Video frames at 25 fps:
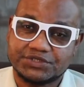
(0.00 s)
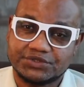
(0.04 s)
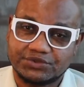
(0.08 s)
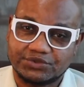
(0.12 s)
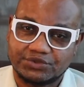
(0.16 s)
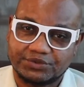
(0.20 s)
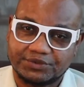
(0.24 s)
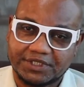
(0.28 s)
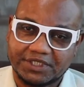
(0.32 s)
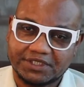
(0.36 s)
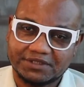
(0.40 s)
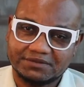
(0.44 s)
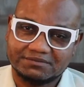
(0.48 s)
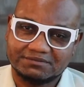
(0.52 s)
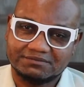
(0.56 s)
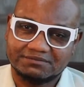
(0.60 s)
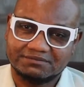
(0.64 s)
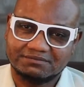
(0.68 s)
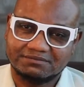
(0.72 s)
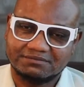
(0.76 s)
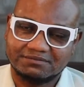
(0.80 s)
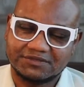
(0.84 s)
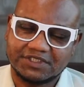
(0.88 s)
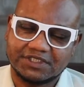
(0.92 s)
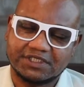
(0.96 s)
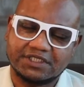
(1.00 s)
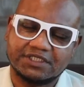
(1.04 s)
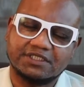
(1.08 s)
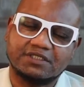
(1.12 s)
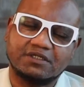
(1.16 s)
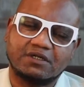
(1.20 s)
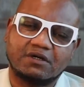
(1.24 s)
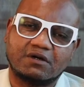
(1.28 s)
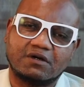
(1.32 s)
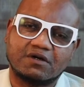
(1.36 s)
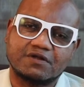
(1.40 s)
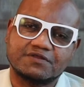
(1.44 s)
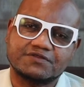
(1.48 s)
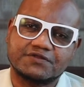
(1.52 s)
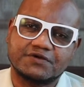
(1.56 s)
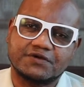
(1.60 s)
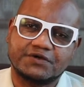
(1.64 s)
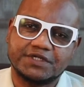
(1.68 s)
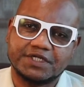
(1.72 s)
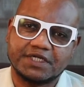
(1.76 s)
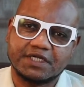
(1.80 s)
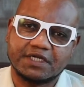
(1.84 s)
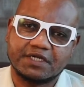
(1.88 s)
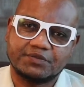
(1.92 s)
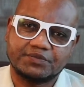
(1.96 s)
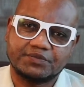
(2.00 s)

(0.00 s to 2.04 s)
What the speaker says: Umar, the lead author in our